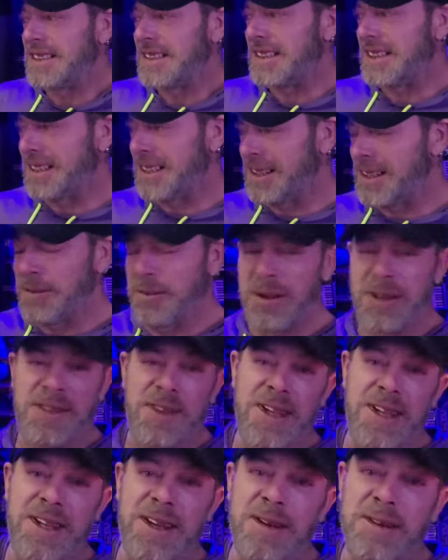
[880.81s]
Uh, one
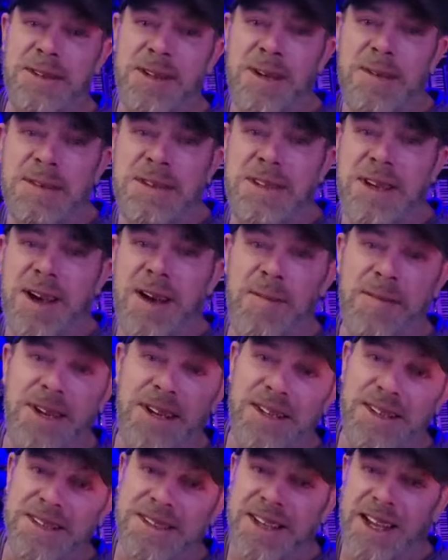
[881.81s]
thing YouTube's taught me
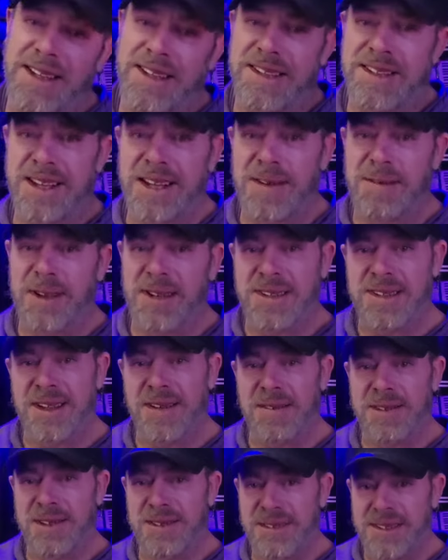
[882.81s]
is not to take
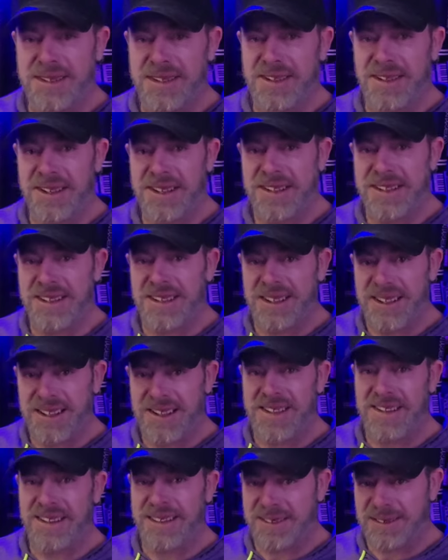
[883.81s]
myself too seriously.
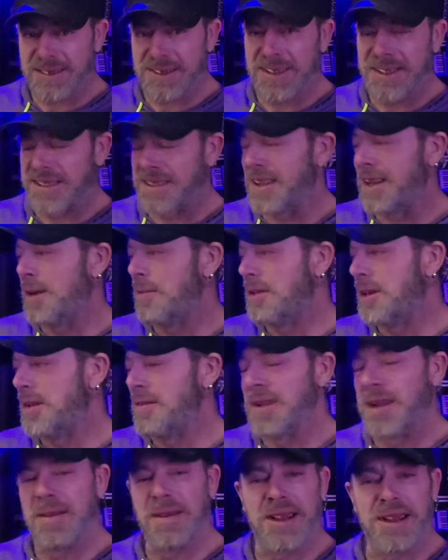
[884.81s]
It's really taught me to
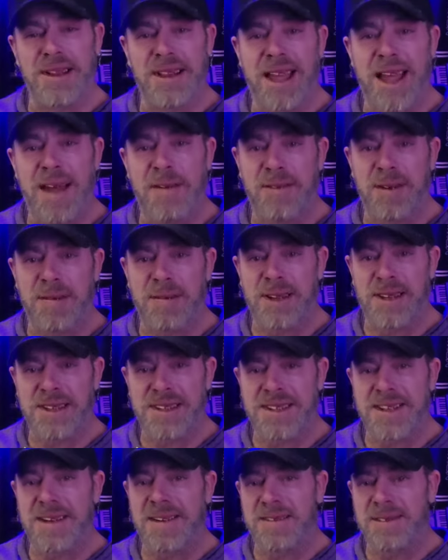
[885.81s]
be able to laugh at
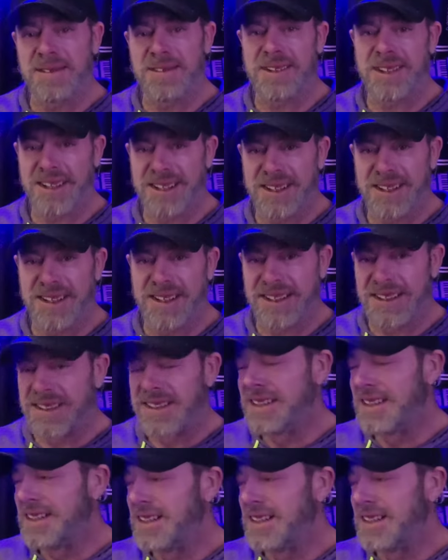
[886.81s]
myself and. Uh,